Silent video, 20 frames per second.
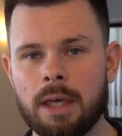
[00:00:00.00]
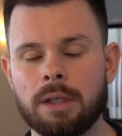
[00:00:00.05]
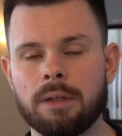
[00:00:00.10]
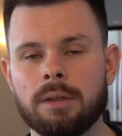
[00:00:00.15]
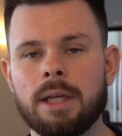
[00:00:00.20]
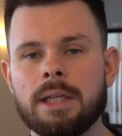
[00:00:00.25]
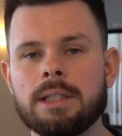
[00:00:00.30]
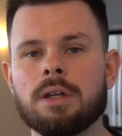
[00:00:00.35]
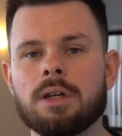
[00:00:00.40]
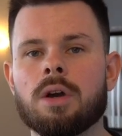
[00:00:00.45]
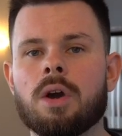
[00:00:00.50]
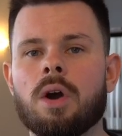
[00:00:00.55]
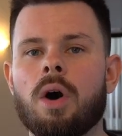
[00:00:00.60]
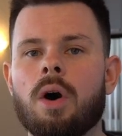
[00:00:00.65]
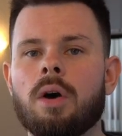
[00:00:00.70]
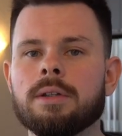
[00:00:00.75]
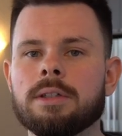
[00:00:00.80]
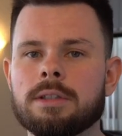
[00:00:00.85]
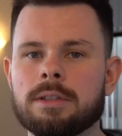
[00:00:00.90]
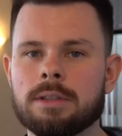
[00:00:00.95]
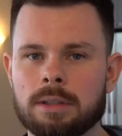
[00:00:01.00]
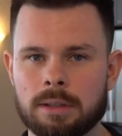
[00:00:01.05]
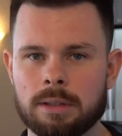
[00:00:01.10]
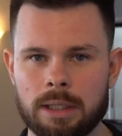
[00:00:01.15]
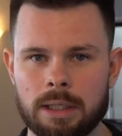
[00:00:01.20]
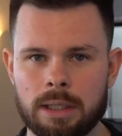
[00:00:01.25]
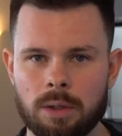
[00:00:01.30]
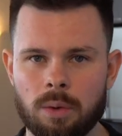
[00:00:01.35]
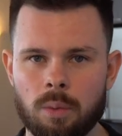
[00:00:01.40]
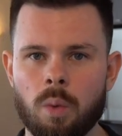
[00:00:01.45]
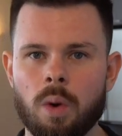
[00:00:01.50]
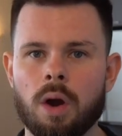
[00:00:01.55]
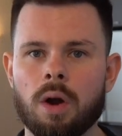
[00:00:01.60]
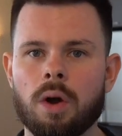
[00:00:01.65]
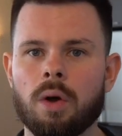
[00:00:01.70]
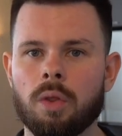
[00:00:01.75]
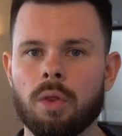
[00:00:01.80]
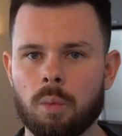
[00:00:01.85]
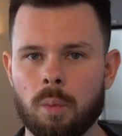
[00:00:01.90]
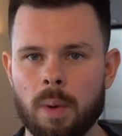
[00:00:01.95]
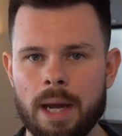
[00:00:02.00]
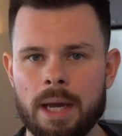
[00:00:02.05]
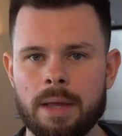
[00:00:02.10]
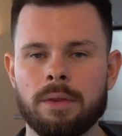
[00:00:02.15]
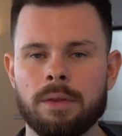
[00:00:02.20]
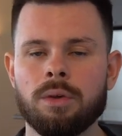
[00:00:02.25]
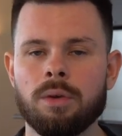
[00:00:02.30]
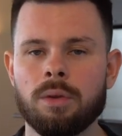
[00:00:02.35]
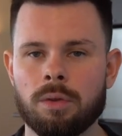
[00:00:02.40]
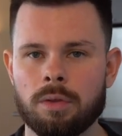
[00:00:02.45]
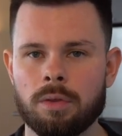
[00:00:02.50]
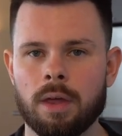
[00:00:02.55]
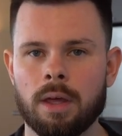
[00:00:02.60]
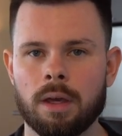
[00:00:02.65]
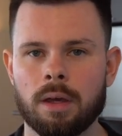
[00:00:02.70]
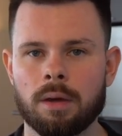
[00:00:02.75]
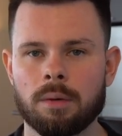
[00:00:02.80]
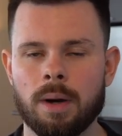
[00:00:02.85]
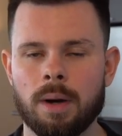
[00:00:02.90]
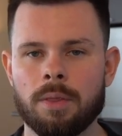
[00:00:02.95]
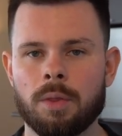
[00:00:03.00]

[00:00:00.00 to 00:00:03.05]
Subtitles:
You need to constantly work on the way that you think, right?